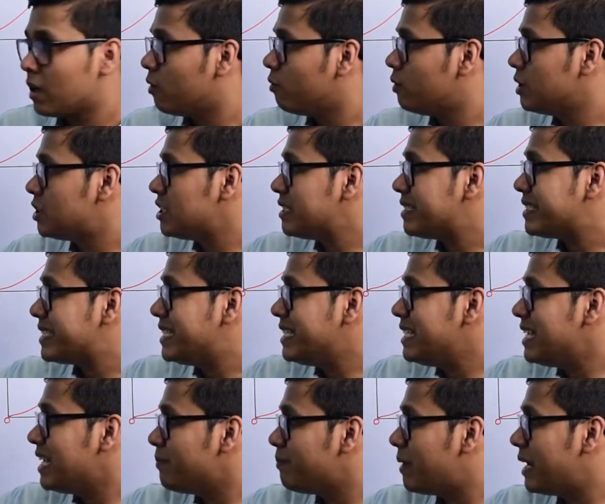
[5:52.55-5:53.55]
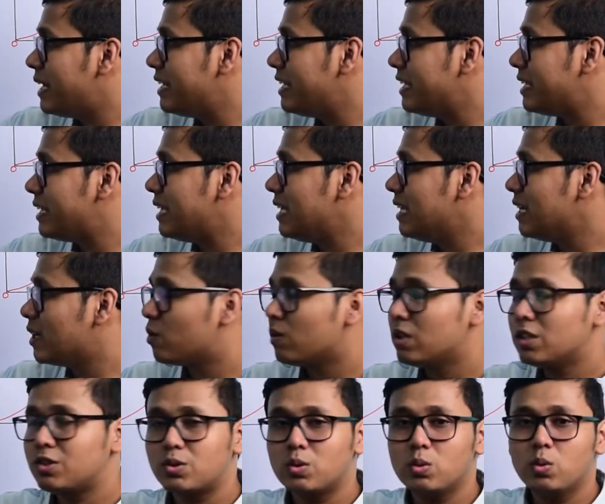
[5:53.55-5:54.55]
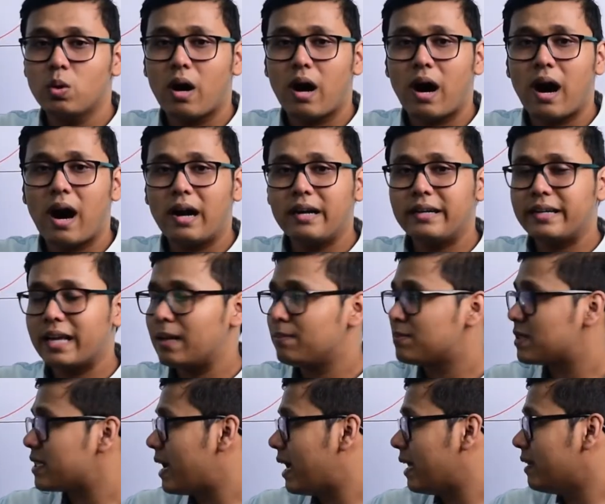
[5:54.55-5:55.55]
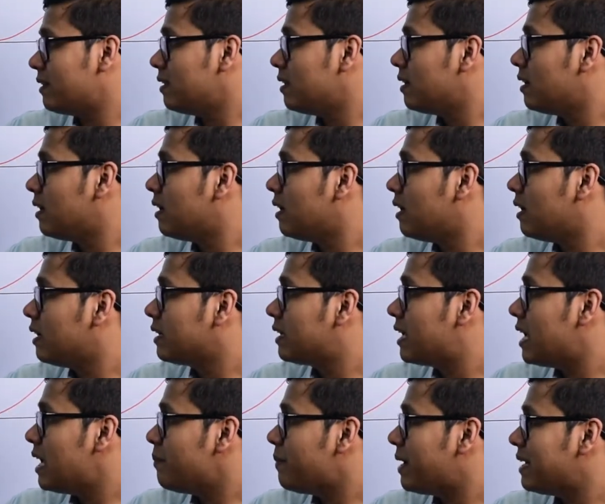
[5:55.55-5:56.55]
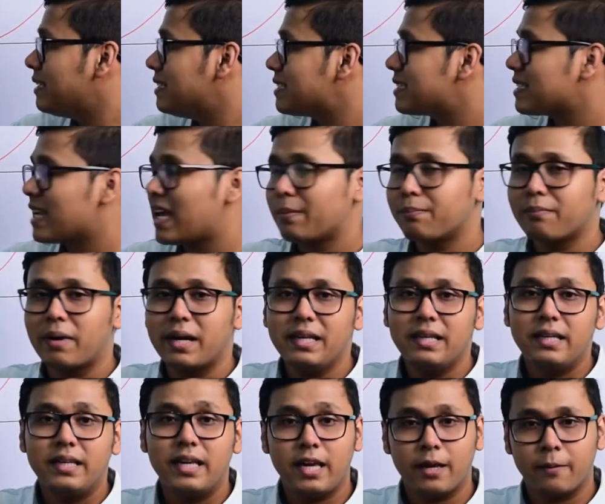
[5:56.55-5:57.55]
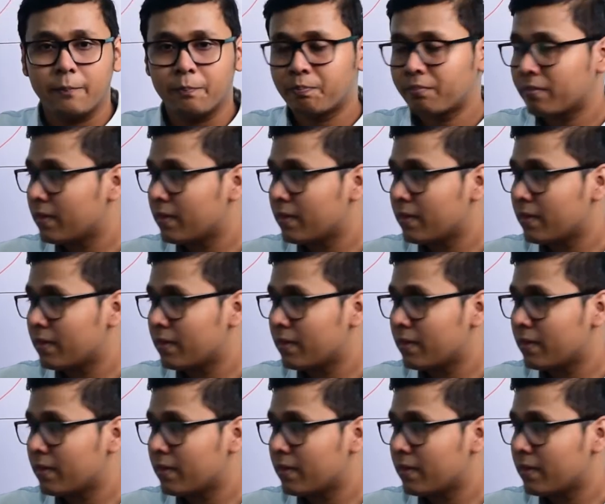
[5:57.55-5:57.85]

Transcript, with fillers: which is dn by dt equals to R times n, K minus n by K.